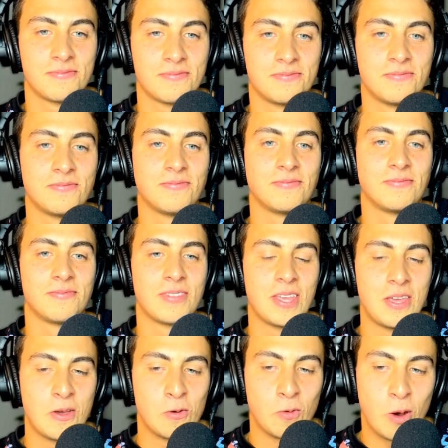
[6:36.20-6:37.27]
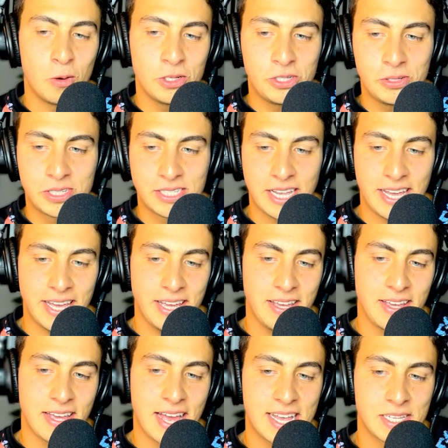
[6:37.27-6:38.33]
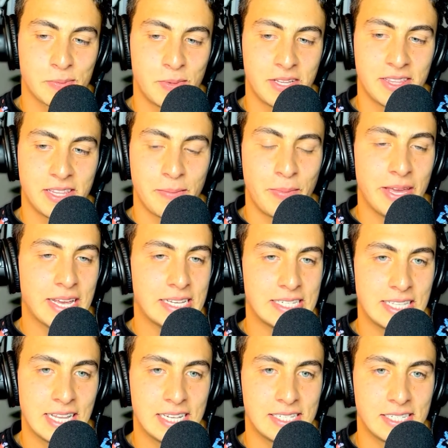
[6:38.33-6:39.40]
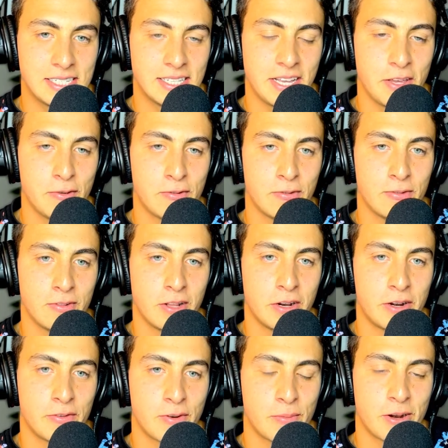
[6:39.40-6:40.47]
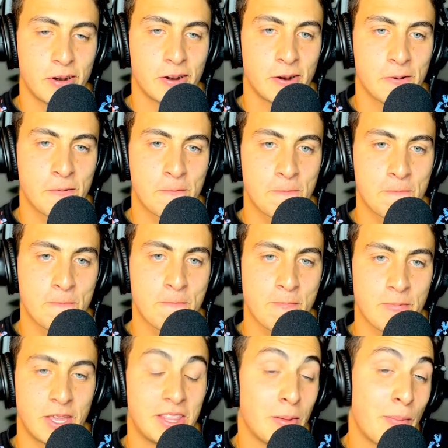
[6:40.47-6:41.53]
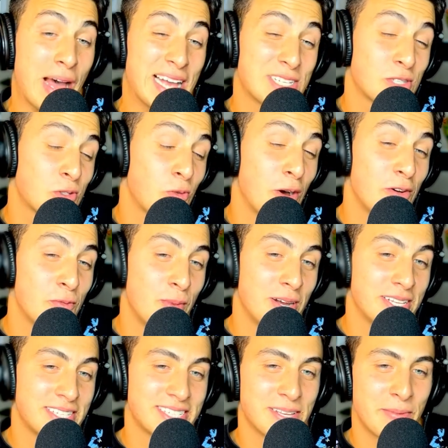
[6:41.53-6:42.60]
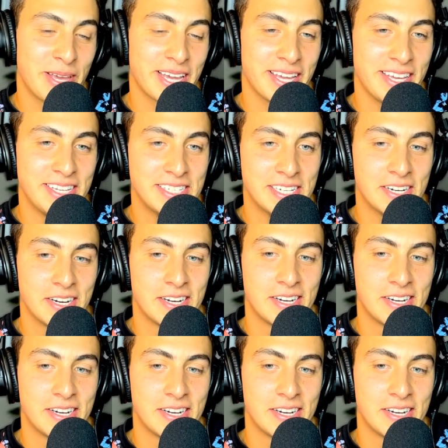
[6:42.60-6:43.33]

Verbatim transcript: Hmm. What would you say has been the biggest lesson that you've learned from her in the past 12 months to make it easier?